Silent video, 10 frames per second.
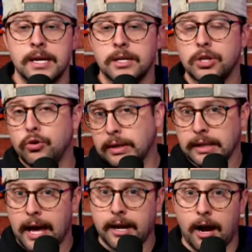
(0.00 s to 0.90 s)
You can
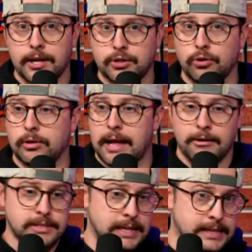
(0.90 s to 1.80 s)
like Oscar
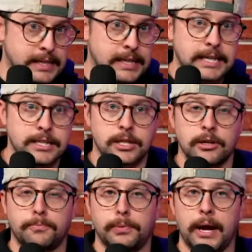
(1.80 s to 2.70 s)
Olausson. I think he's a
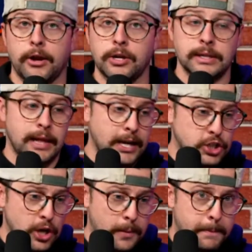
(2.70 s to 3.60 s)
good player. You can like
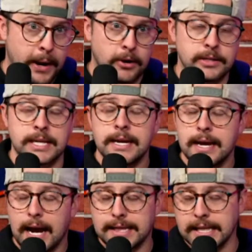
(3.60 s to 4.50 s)
Sean Behrens.
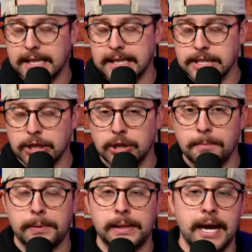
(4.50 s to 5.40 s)
I think he's a good
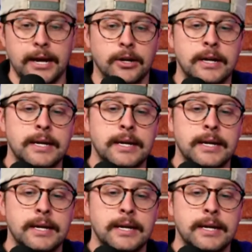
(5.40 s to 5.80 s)
player.